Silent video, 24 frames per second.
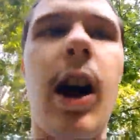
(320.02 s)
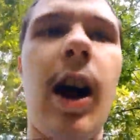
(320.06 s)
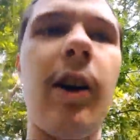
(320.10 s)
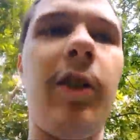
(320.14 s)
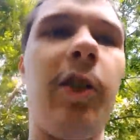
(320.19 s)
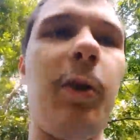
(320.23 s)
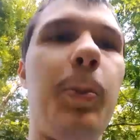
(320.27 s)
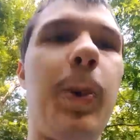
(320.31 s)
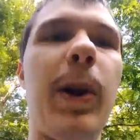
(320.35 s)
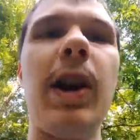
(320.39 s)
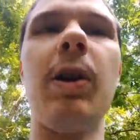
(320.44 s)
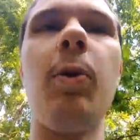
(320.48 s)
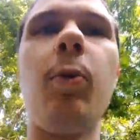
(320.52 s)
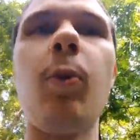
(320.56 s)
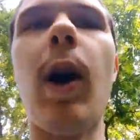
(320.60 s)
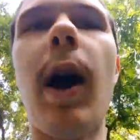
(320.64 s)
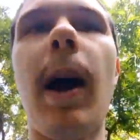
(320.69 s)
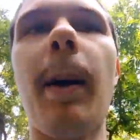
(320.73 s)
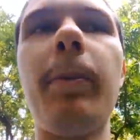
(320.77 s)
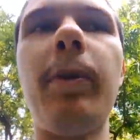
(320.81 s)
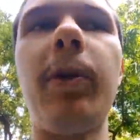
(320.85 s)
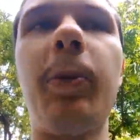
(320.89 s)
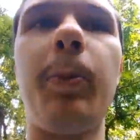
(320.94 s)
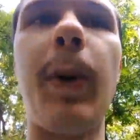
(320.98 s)
Spinning
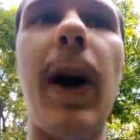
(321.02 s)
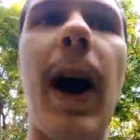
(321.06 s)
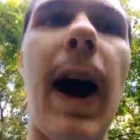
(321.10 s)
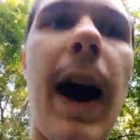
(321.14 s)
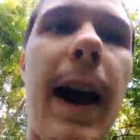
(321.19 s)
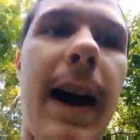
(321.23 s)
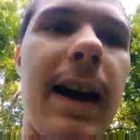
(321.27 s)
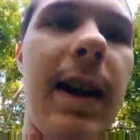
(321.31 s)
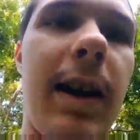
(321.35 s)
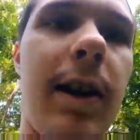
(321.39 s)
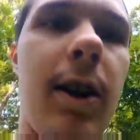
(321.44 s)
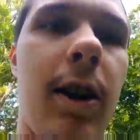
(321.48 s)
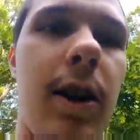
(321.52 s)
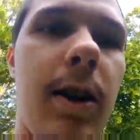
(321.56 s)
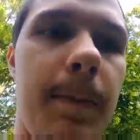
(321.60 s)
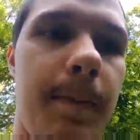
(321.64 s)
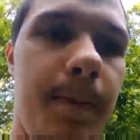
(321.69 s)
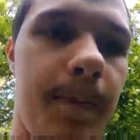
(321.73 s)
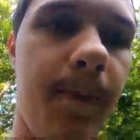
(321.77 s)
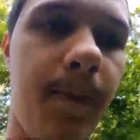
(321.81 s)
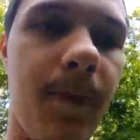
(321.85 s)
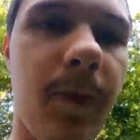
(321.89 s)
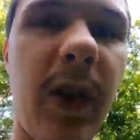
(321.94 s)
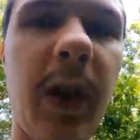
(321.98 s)
Webs by
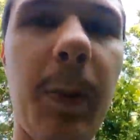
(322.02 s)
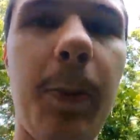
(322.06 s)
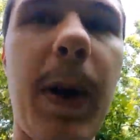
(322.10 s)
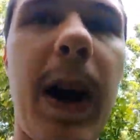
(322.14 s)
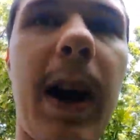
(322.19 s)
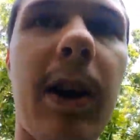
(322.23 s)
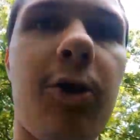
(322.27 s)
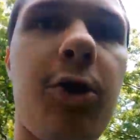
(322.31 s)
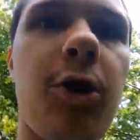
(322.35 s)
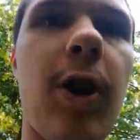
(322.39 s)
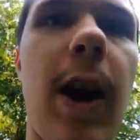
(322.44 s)
the band